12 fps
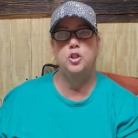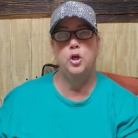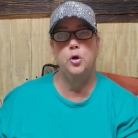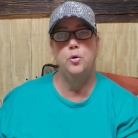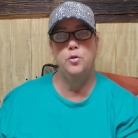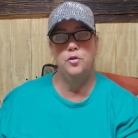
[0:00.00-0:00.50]

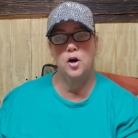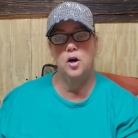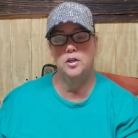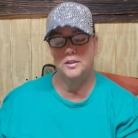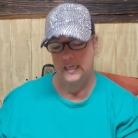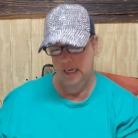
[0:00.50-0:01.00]

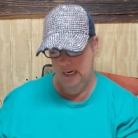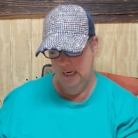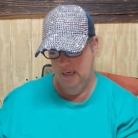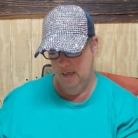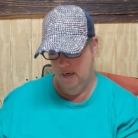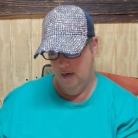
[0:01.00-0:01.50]
2.13
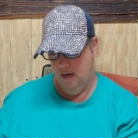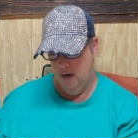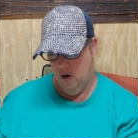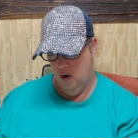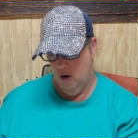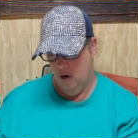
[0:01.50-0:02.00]

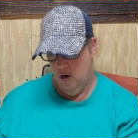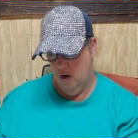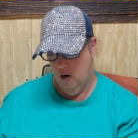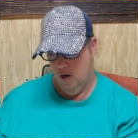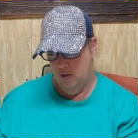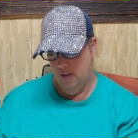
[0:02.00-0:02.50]

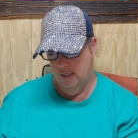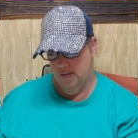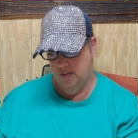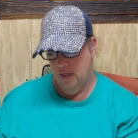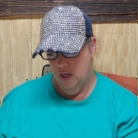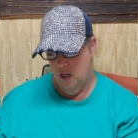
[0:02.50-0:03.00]

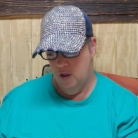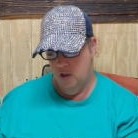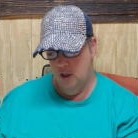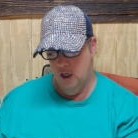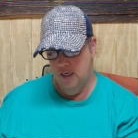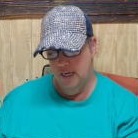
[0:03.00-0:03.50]
says,
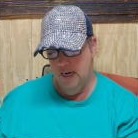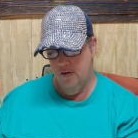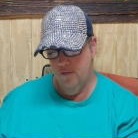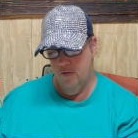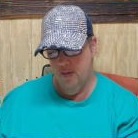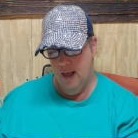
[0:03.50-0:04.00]
looking
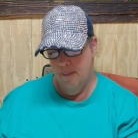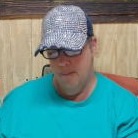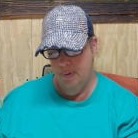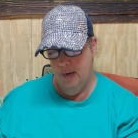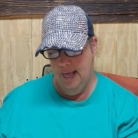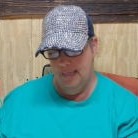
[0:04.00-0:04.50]
for that
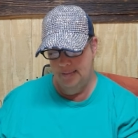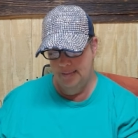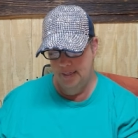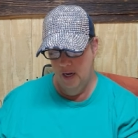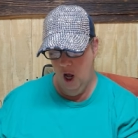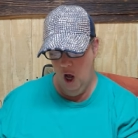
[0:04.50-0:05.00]

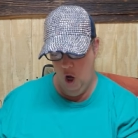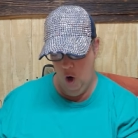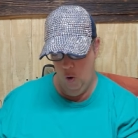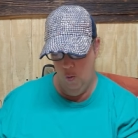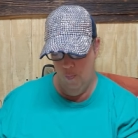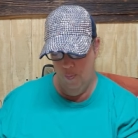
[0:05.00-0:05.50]
blessed
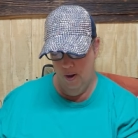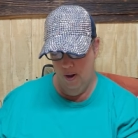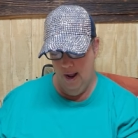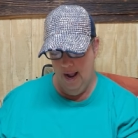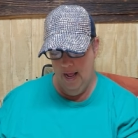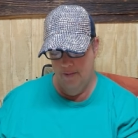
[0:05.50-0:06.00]
hope
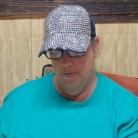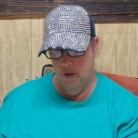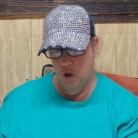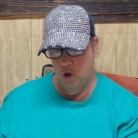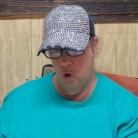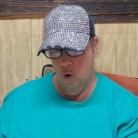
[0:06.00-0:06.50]
and the
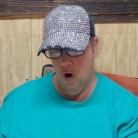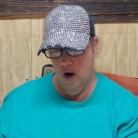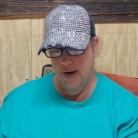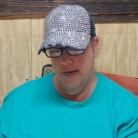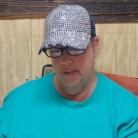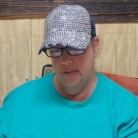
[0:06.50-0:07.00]

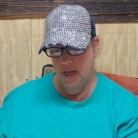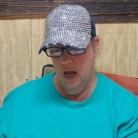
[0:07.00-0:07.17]
glorious